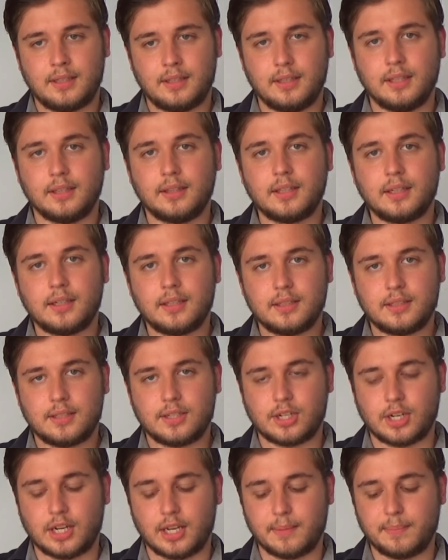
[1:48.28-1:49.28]
The third
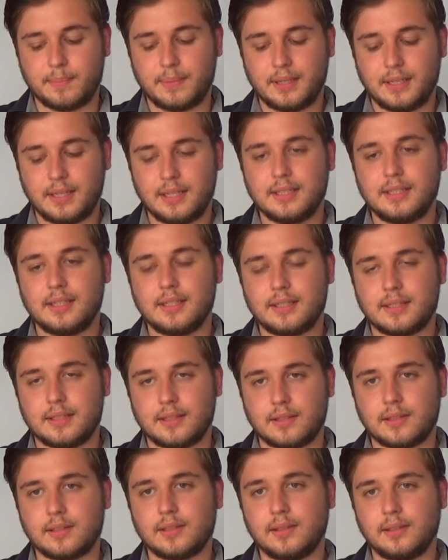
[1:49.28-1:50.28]
shape is a
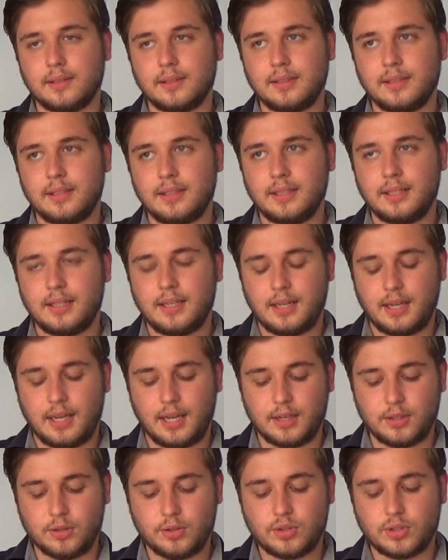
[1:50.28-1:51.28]
circle,
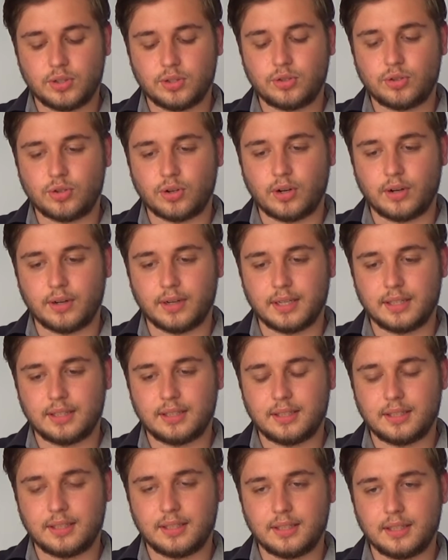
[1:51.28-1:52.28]
and you should draw
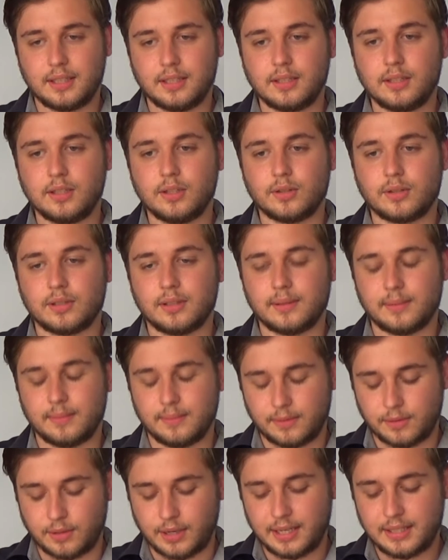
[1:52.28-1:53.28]
it in your
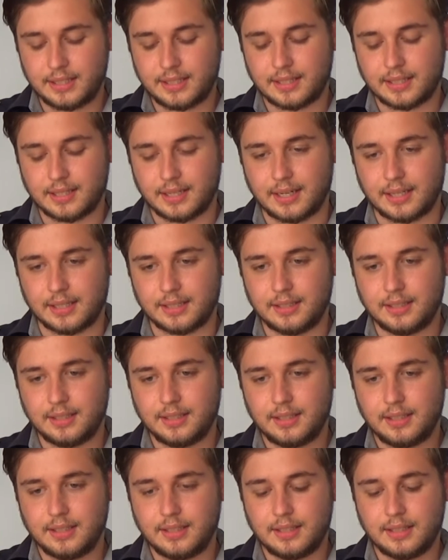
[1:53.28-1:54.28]
right side
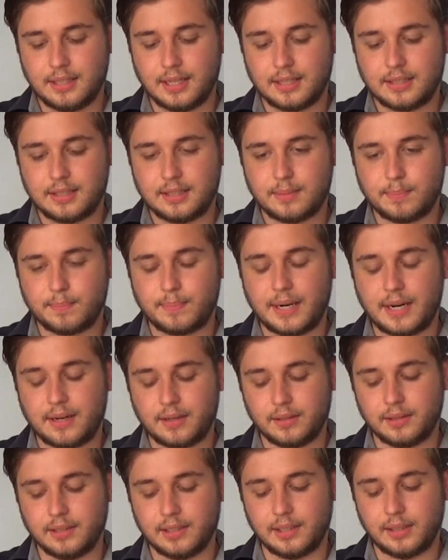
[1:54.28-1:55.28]
that's
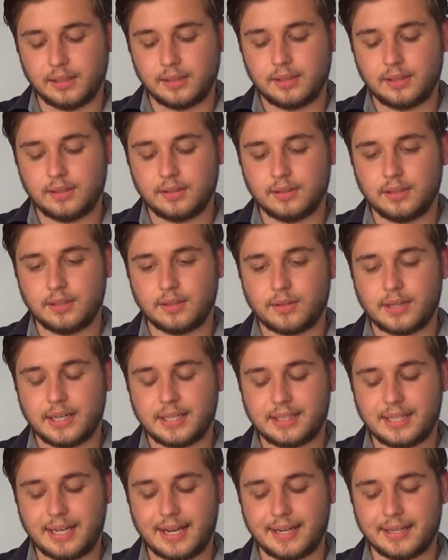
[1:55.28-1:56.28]
parallel to the
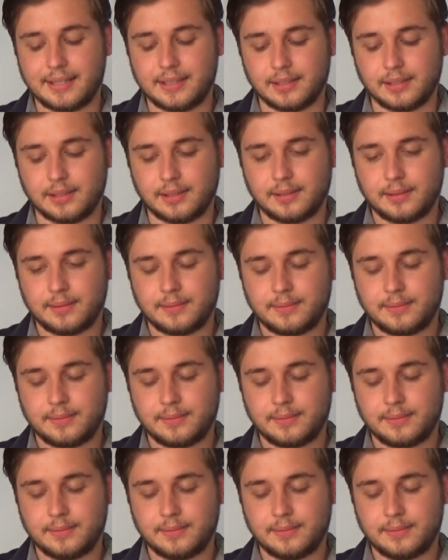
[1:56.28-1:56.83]
rectangle.